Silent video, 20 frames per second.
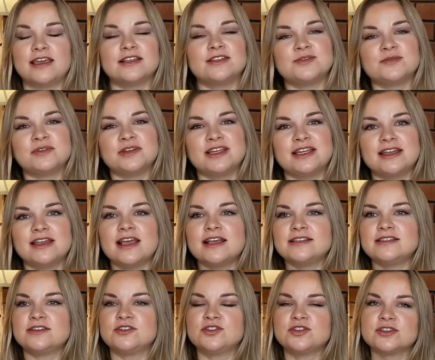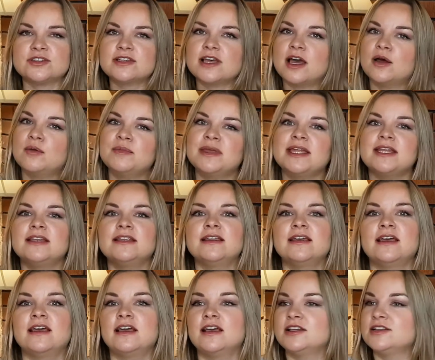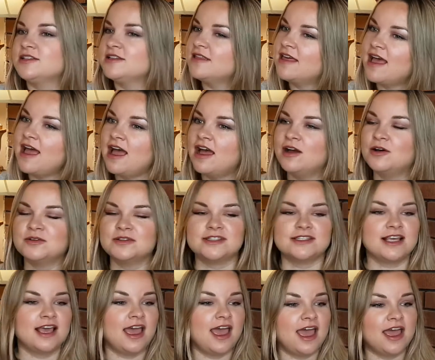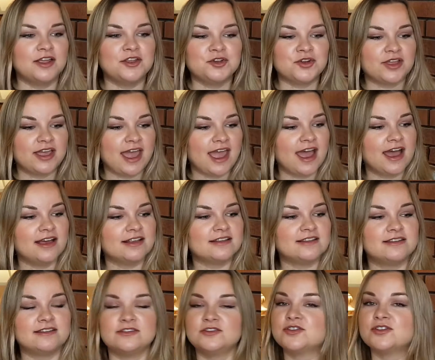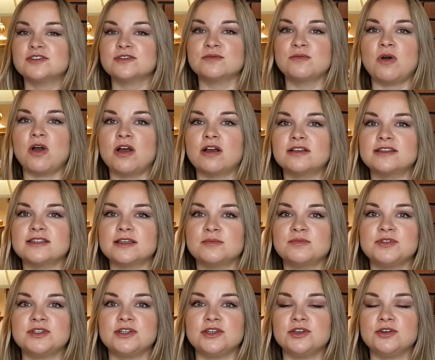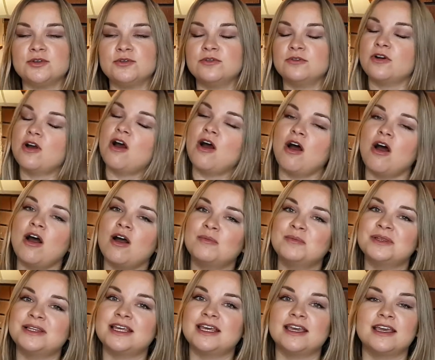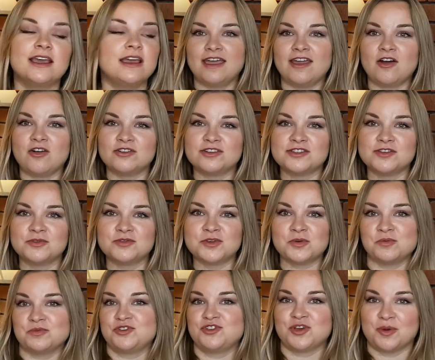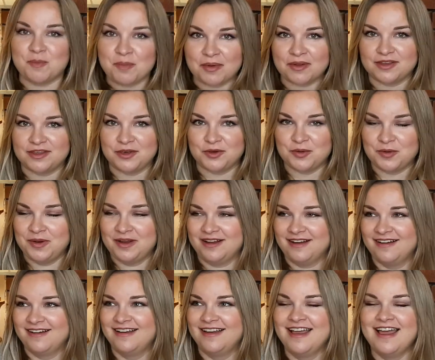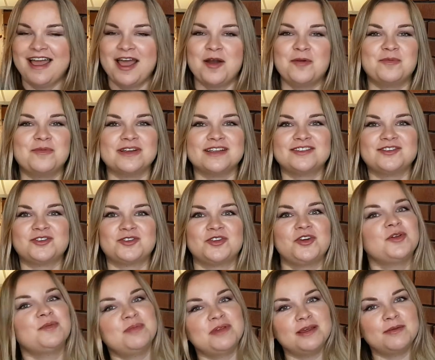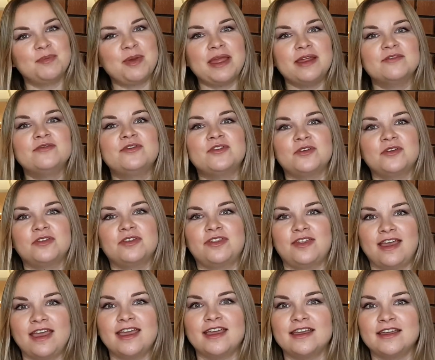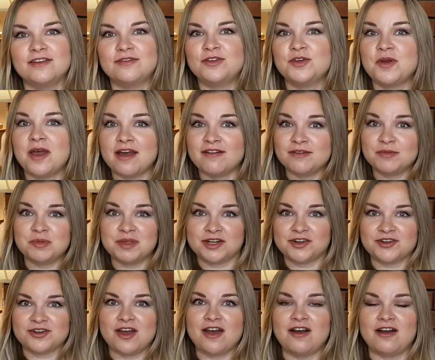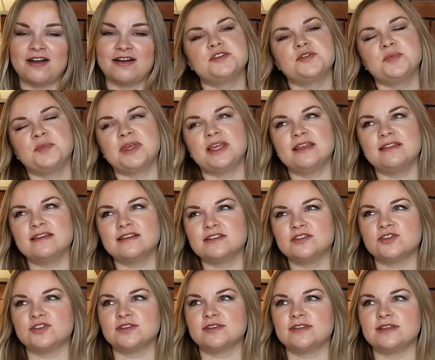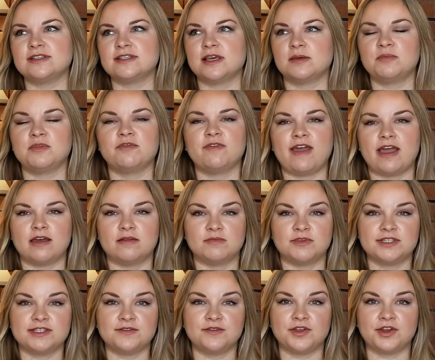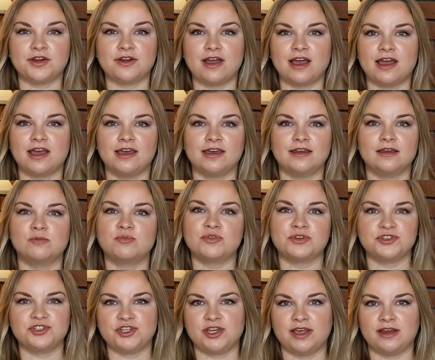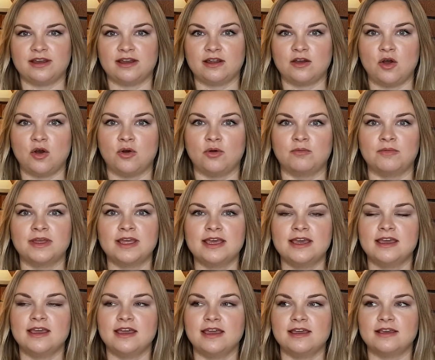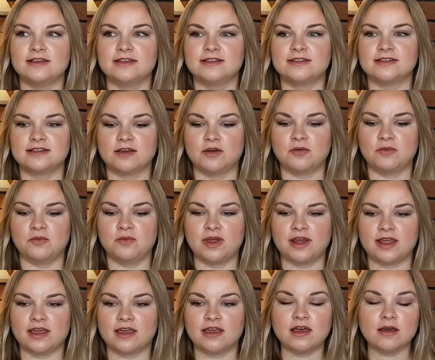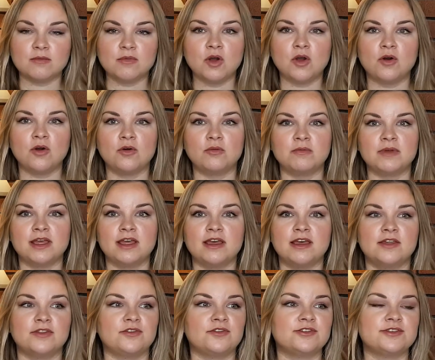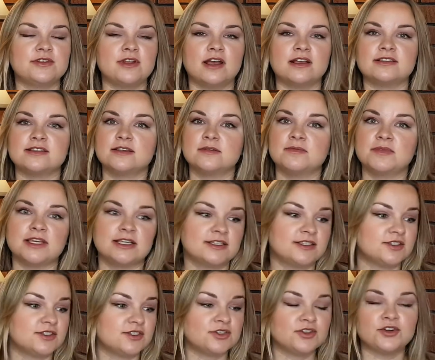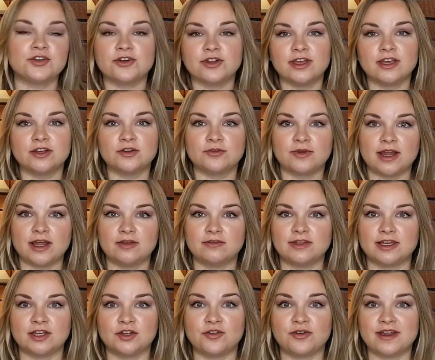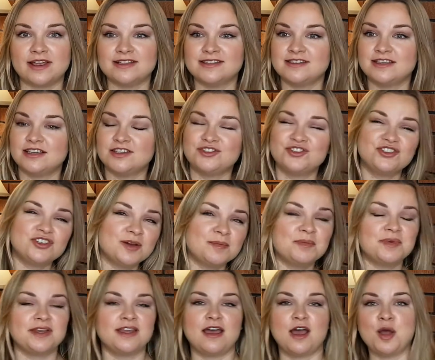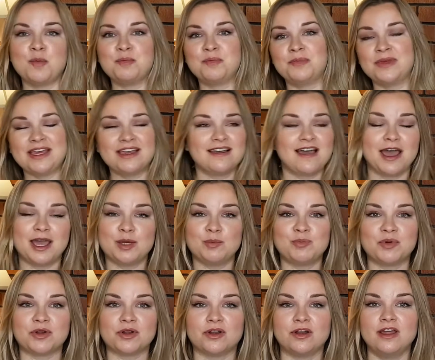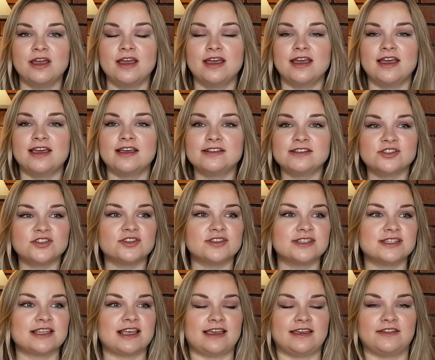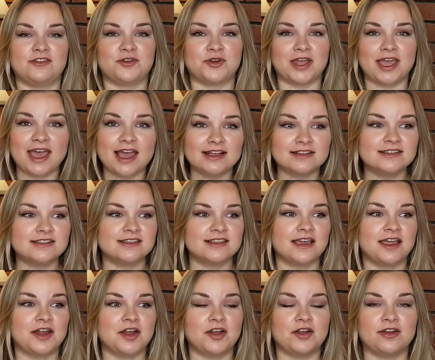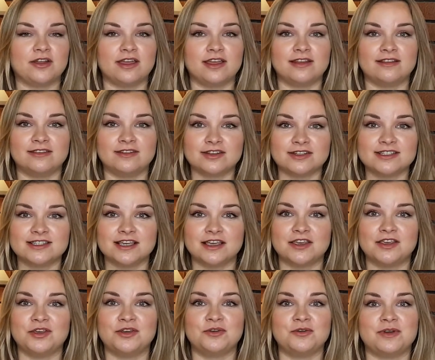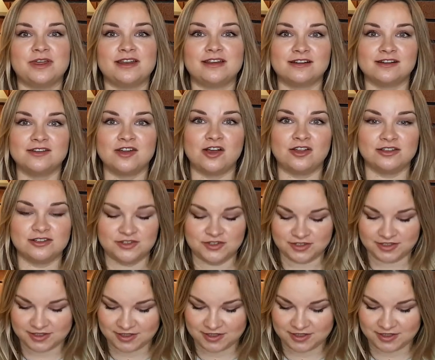it's really nice to just come in to the house and your cat just walks up to you calmly. They also don't jump on you, which could be a painful thing if you have a bigger dog. To me, that's just the type of atmosphere I appreciate at home, is when I come home, there's not something scurrying around like crazy, jumping up, being hyper. It's just like your cat's there, it looks at you, it acknowledges